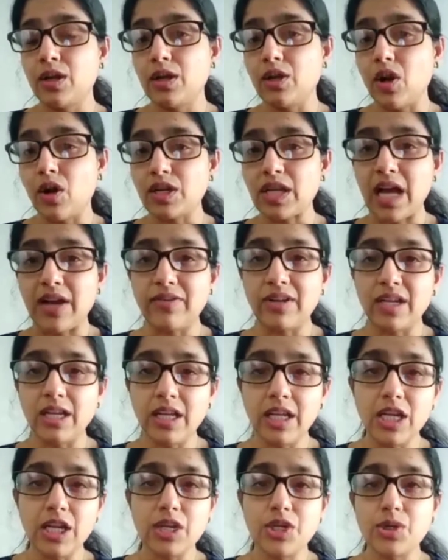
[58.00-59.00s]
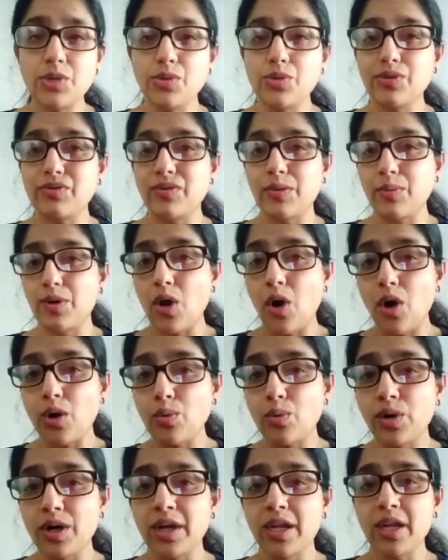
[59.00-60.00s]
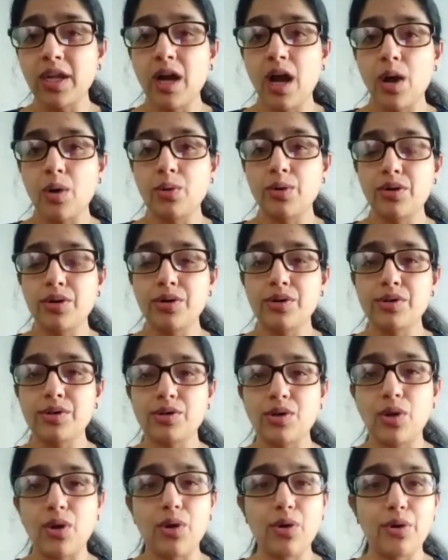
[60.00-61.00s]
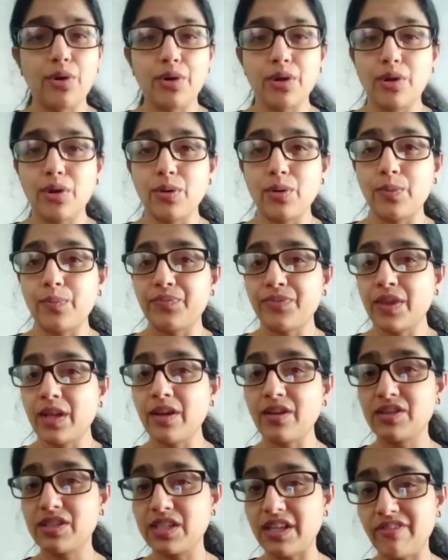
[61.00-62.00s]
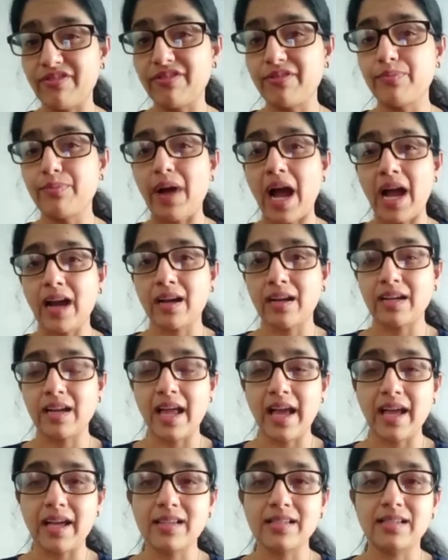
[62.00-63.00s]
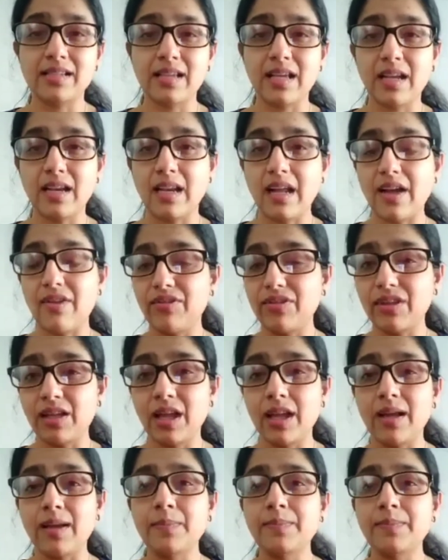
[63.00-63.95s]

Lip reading: not having knee issues from long working hours or, you know, stiff back necks and everything.